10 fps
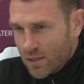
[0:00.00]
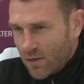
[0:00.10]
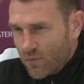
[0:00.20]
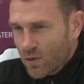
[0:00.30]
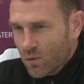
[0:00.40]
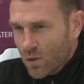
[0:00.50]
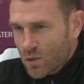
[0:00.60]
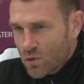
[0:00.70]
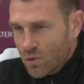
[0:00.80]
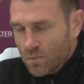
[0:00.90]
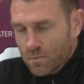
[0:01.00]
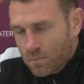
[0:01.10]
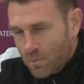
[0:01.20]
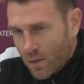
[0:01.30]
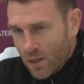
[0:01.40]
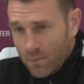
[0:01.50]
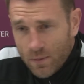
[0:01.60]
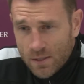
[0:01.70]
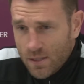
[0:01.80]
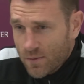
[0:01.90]
and a difficult one. So, but at
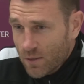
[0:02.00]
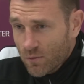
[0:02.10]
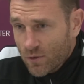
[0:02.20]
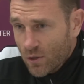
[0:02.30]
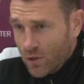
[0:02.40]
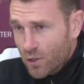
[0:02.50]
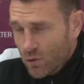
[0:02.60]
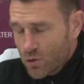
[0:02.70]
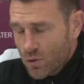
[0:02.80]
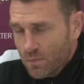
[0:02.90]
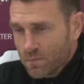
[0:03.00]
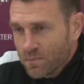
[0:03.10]
the same time, we've got nothing to lose.